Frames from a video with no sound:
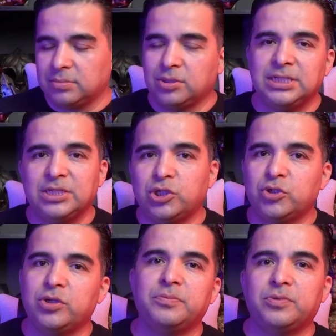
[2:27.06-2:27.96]
This
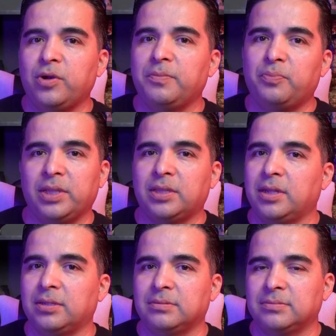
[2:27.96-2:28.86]
journey of 3D
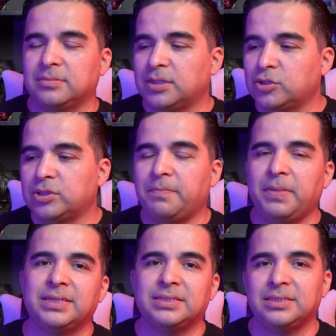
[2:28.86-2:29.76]
printing is just
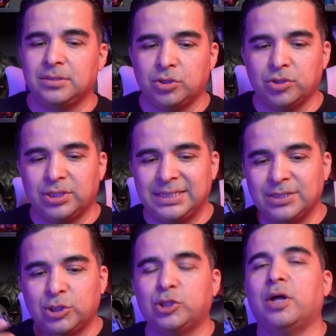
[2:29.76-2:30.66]
amazing. Just seeing
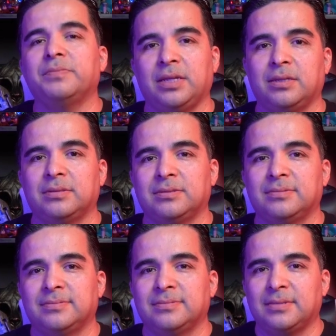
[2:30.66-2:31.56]
something
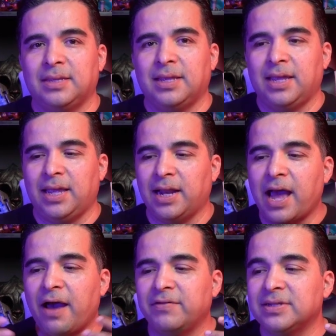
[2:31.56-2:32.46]
and
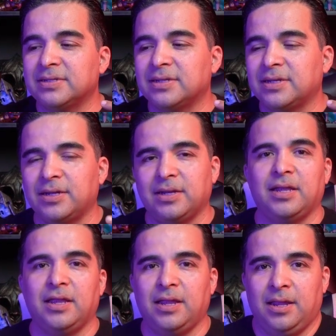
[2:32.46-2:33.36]
having
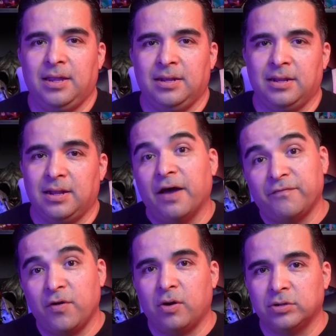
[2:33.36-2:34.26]
in a
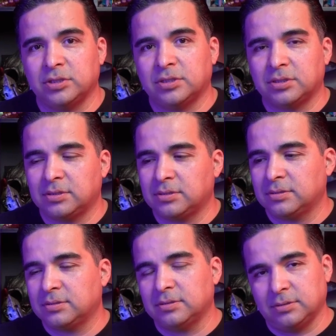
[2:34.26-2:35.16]
few hours
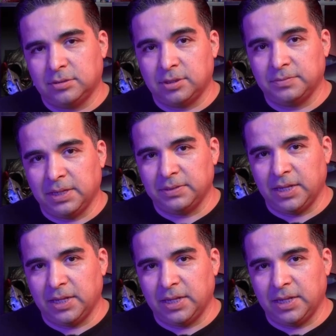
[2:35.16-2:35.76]
or sometimes